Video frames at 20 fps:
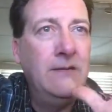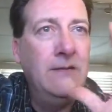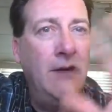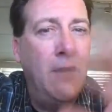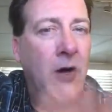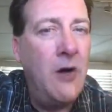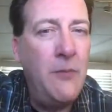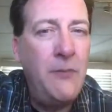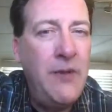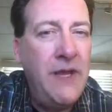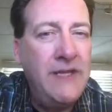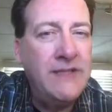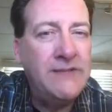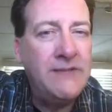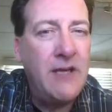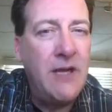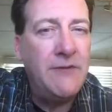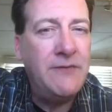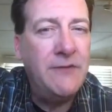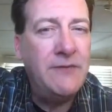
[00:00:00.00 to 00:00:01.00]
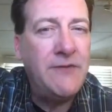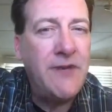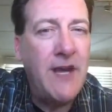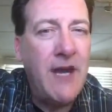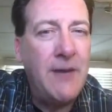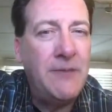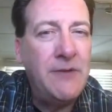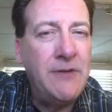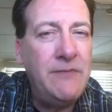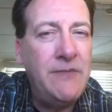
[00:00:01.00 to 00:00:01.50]
all based off of
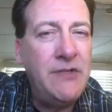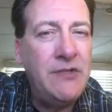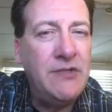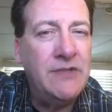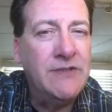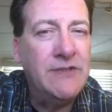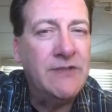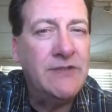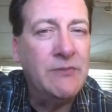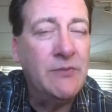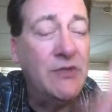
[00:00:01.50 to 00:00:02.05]
carbon emissions,